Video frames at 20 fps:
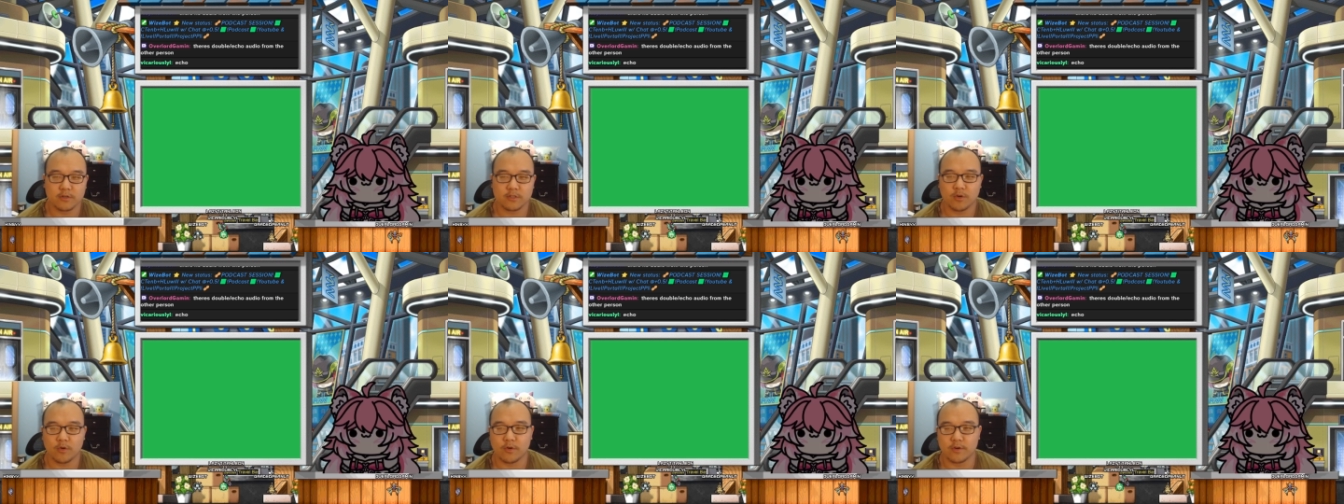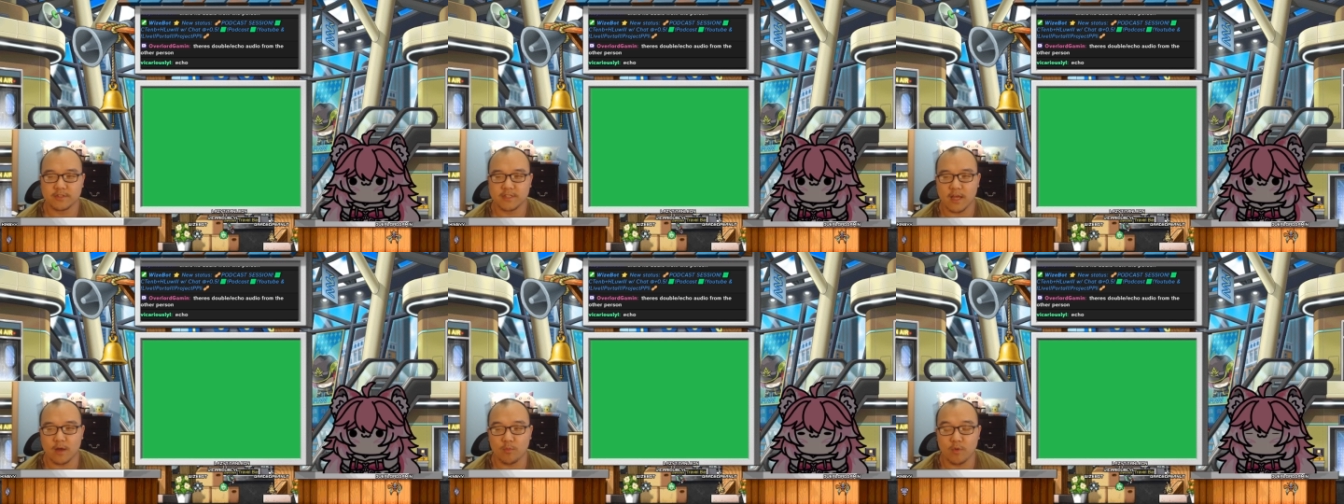
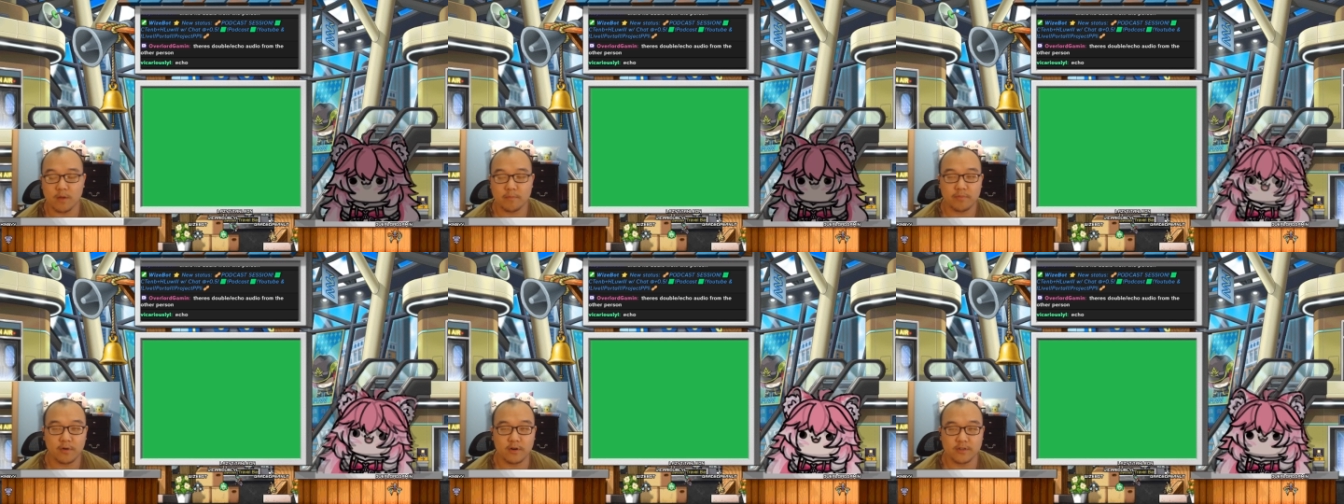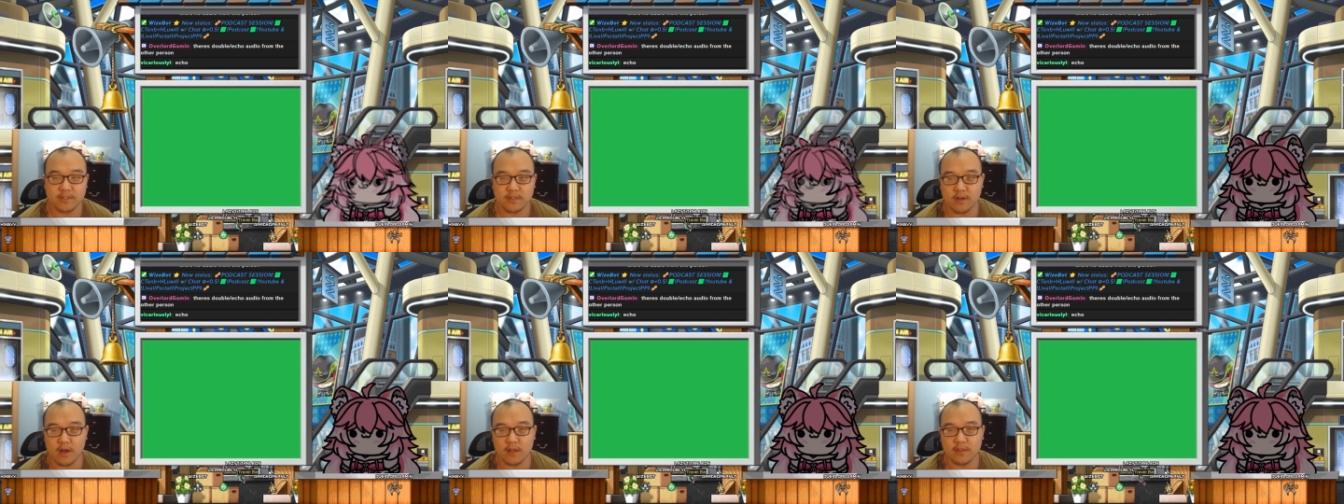towards that one
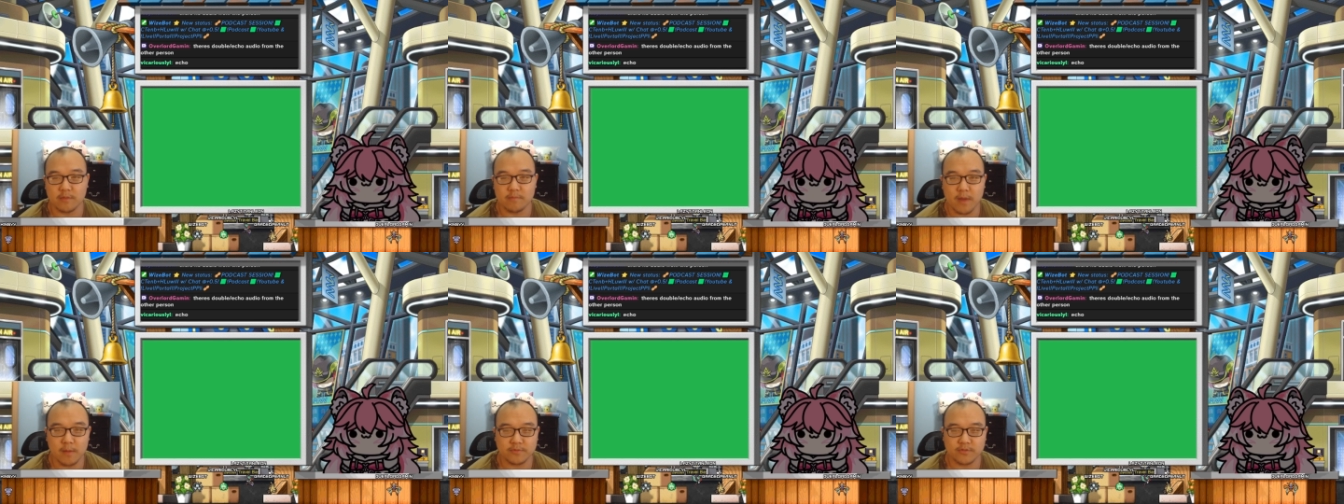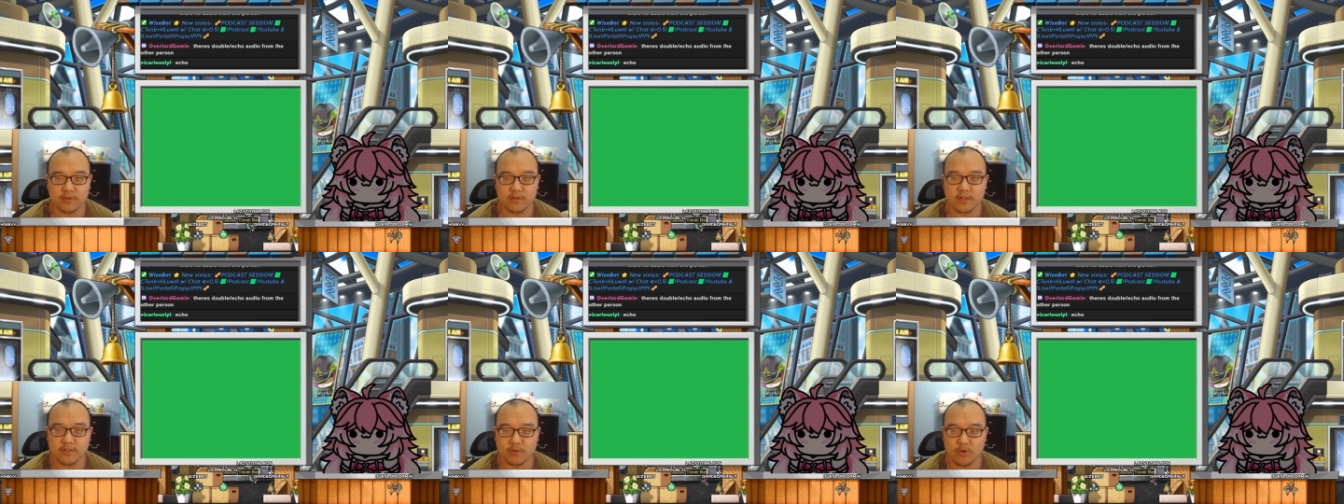person on the
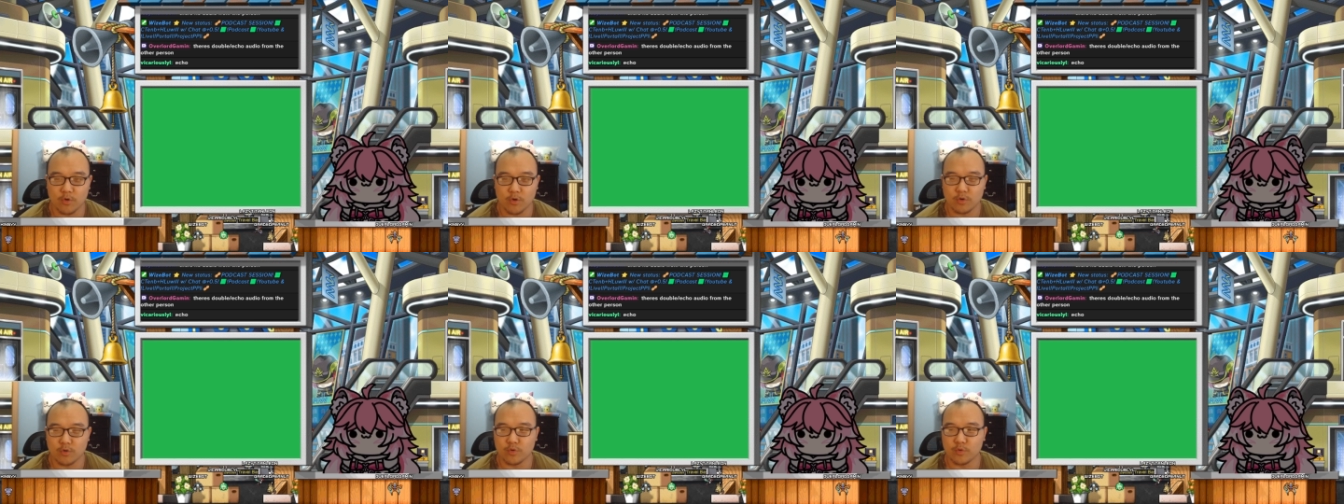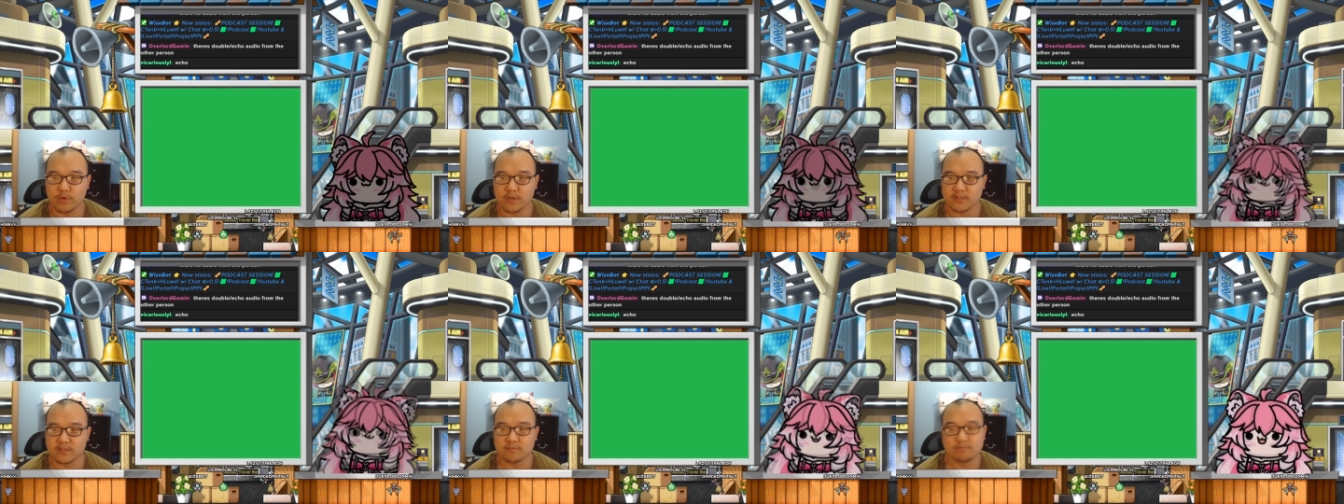Maplestory Discord who
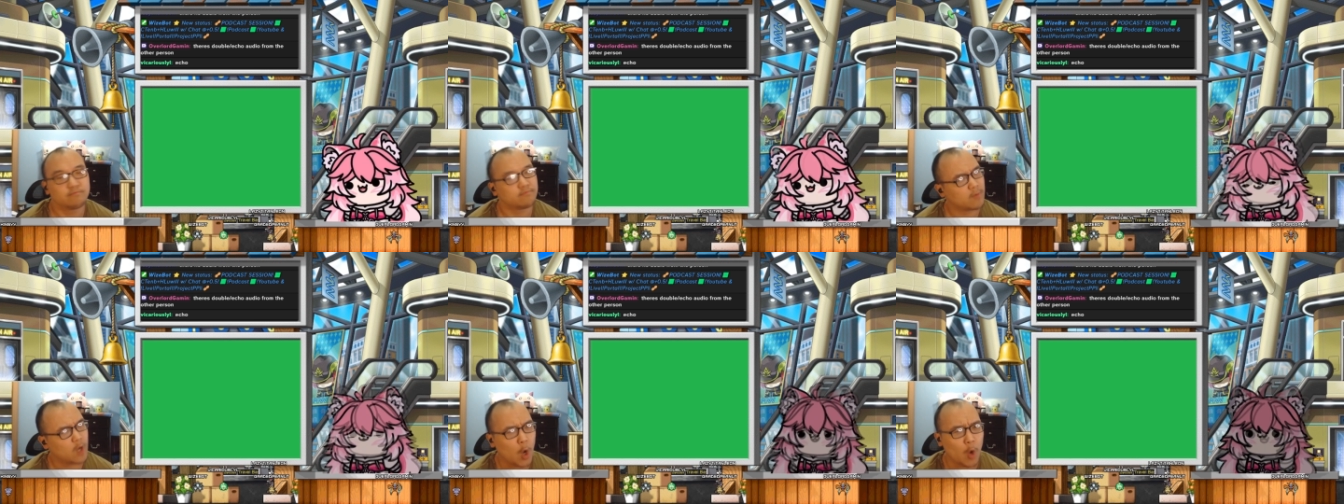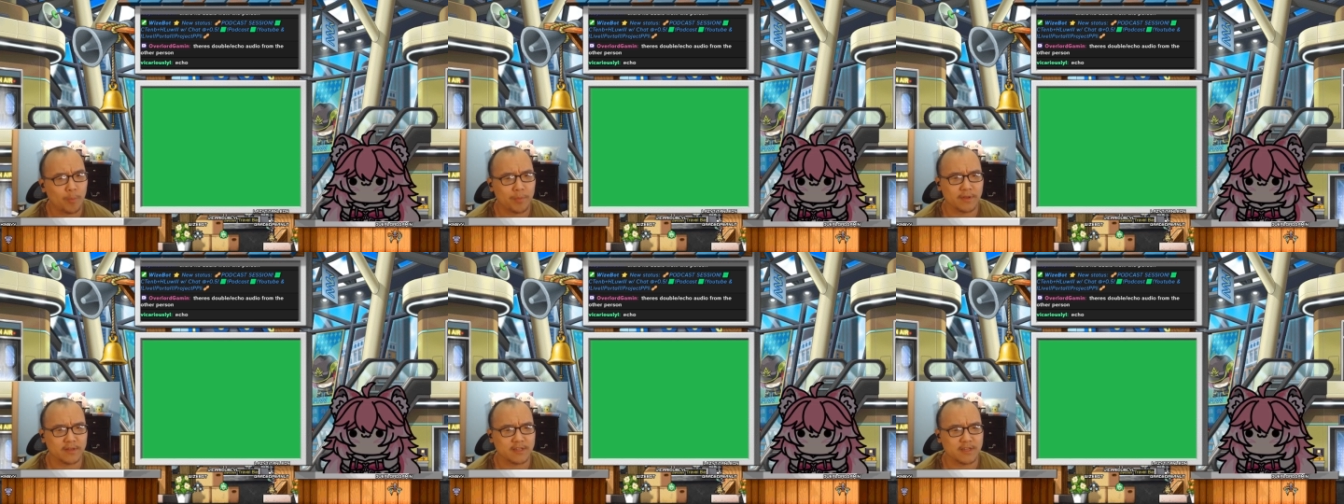was
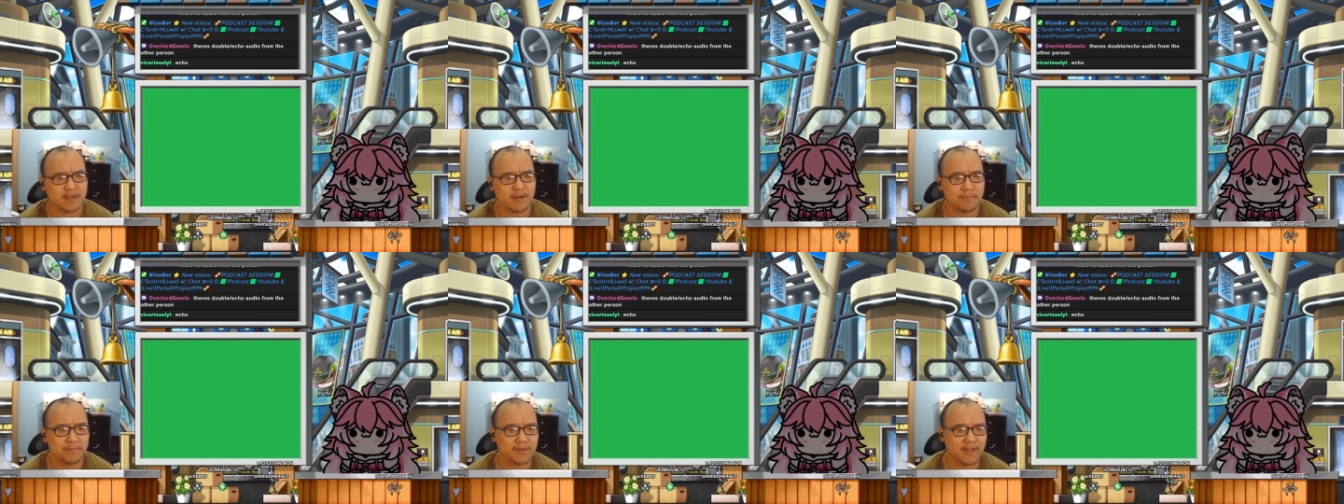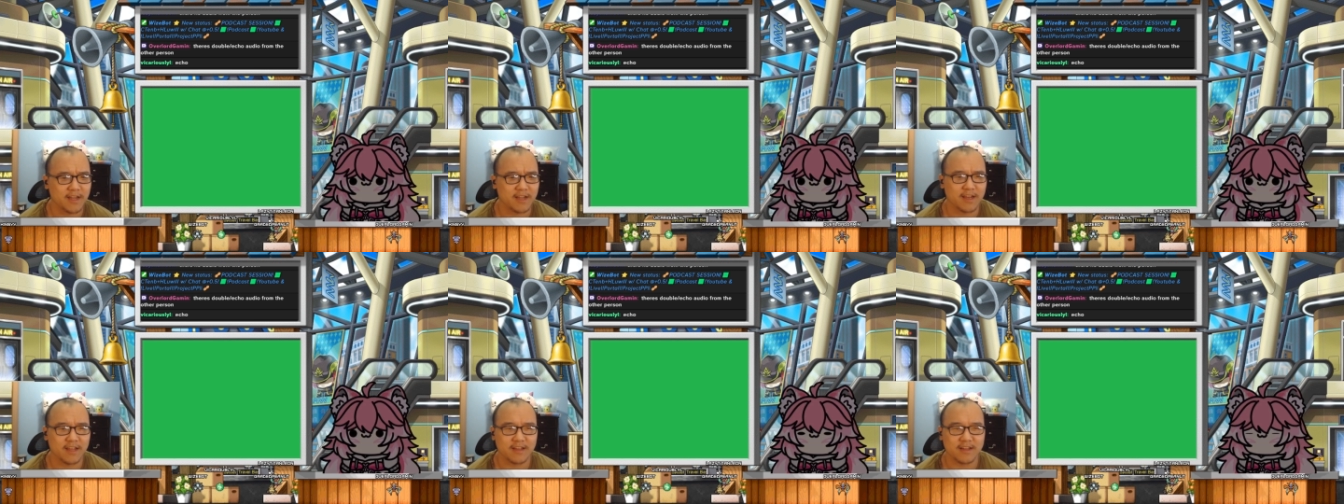openly
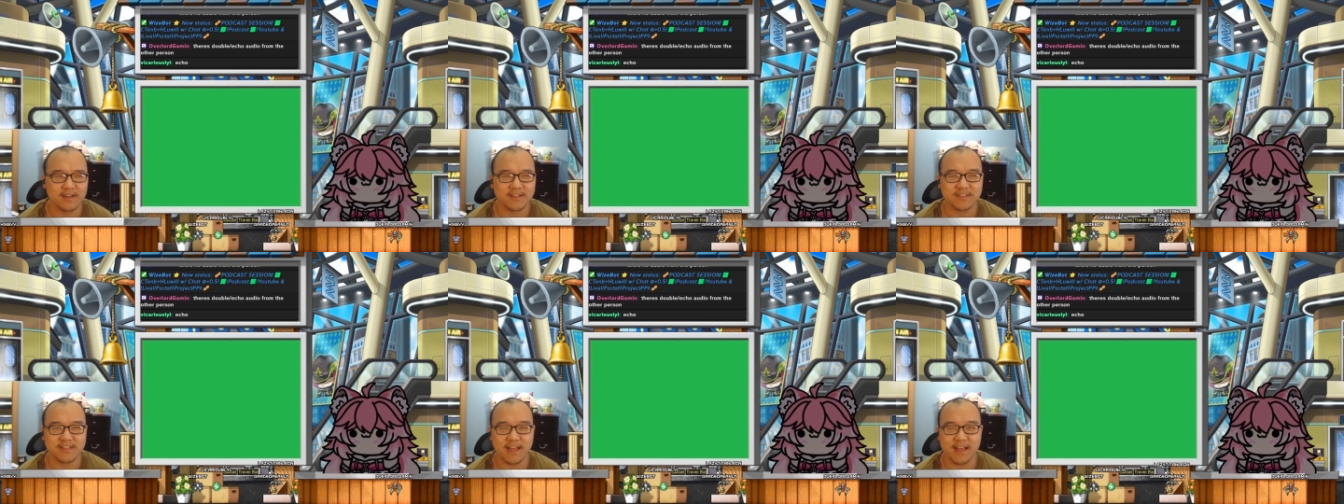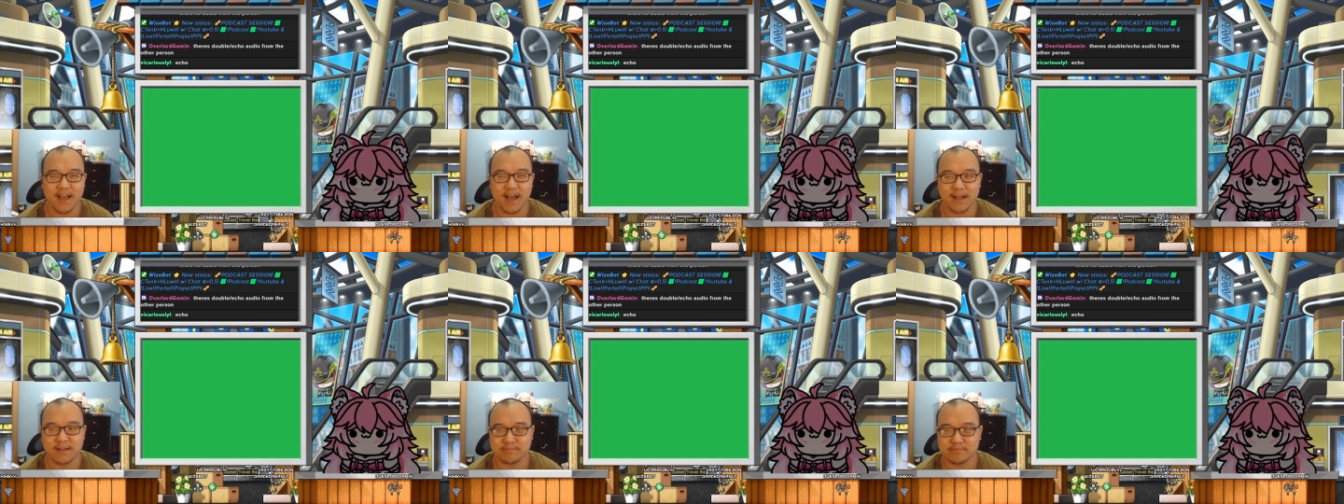complaining because they
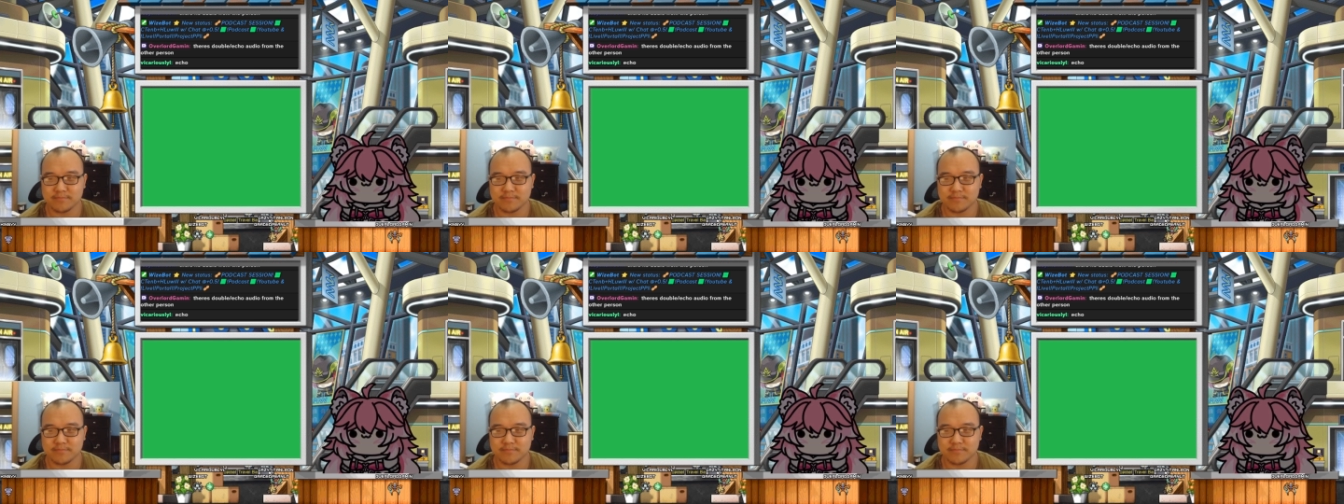got...